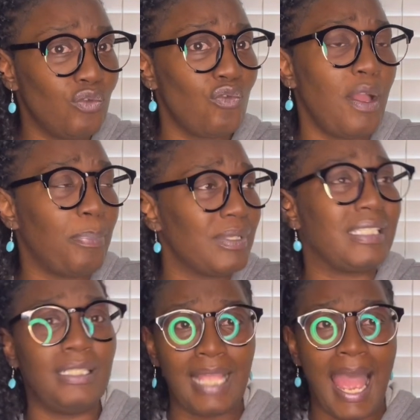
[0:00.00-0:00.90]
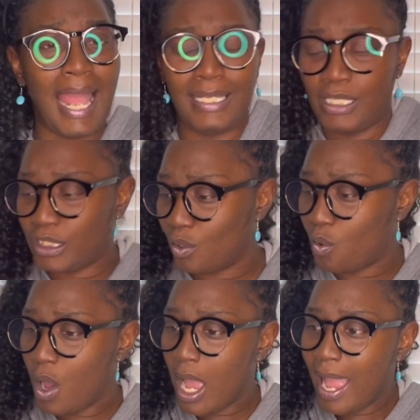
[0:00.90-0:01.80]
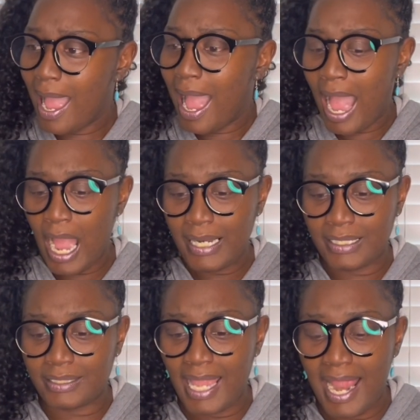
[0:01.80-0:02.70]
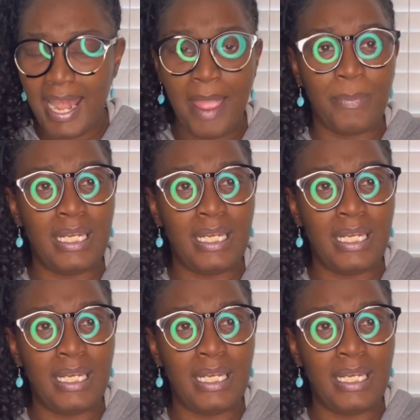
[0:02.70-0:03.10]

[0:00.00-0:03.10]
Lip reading: you know, and present the idea, so I understand that.